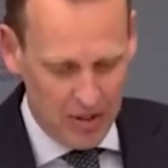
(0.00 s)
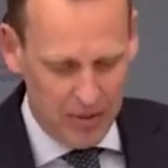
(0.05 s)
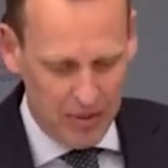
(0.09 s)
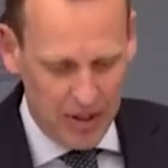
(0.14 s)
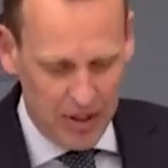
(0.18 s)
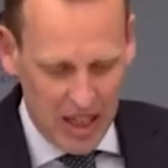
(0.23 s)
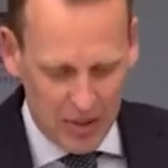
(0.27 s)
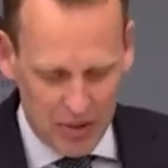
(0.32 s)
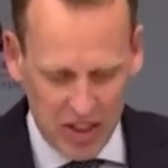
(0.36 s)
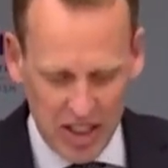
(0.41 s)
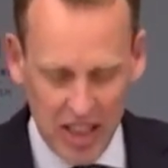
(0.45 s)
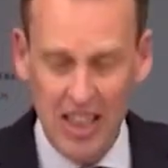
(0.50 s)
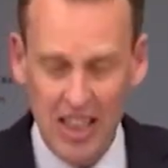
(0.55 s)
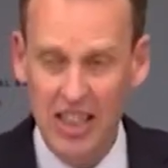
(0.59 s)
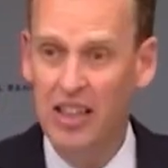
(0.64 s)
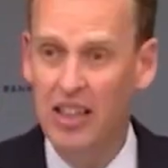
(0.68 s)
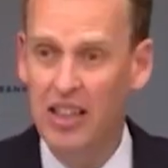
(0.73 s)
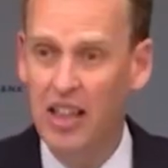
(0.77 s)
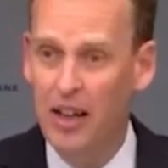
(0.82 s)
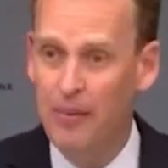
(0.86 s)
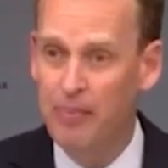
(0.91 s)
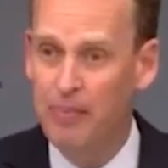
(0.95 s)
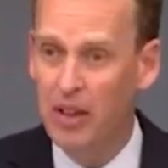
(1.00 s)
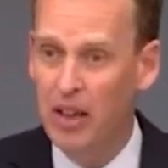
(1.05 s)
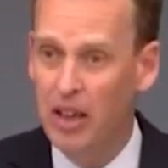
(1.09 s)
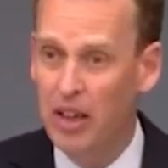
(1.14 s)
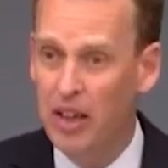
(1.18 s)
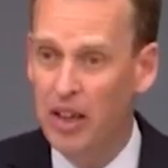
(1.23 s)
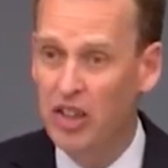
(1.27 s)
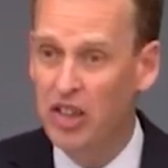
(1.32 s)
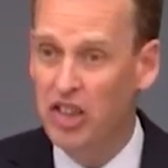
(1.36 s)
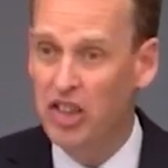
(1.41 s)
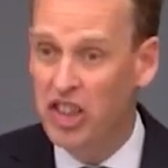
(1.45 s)
we have seen
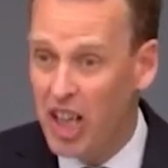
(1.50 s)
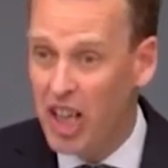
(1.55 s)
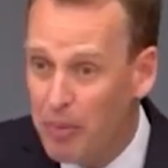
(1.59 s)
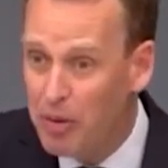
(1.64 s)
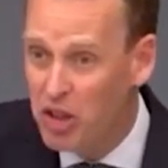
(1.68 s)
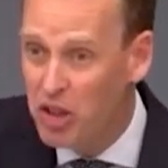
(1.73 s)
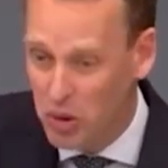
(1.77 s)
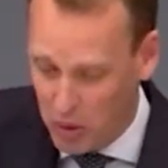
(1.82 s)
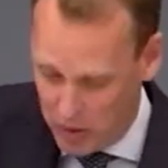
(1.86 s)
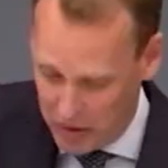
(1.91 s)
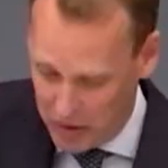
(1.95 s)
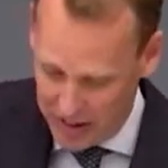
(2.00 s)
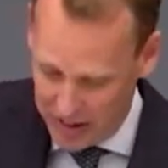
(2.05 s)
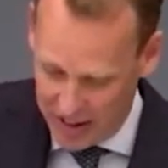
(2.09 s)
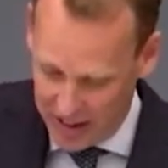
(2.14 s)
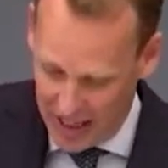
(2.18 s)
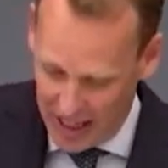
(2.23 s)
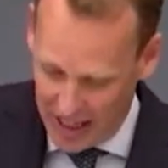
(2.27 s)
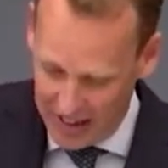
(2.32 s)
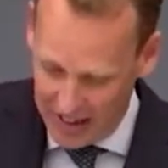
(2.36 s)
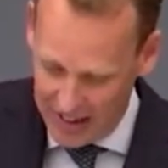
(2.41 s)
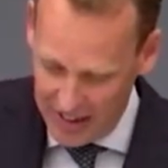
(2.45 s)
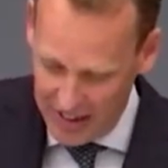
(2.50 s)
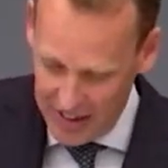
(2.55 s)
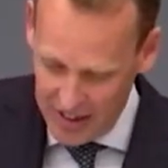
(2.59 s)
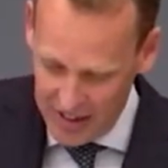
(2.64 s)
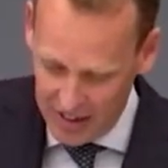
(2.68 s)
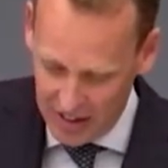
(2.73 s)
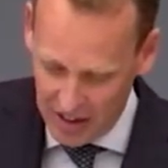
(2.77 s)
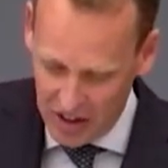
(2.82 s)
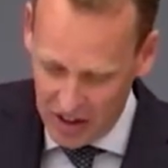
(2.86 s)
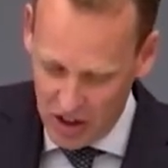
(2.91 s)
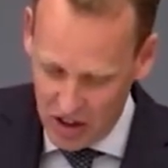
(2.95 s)
subsequent
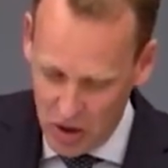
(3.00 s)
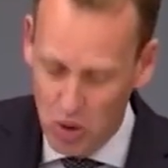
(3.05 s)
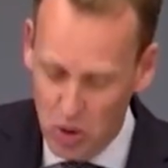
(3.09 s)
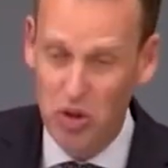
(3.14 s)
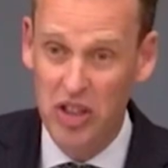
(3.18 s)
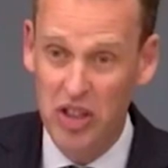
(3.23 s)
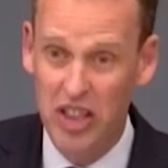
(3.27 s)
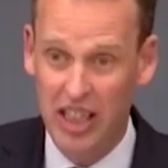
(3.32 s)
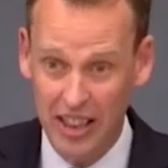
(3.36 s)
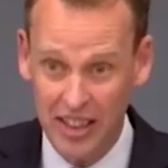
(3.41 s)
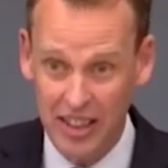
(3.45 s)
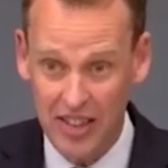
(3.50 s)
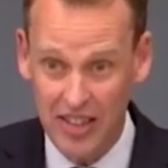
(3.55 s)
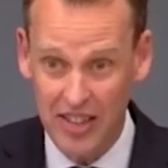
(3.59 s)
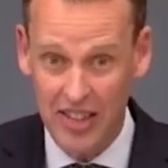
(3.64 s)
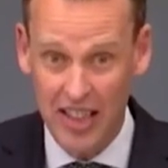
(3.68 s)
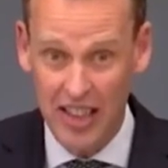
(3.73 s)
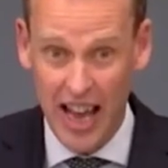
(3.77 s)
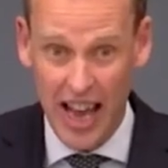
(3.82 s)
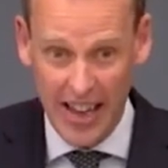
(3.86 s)
cases use this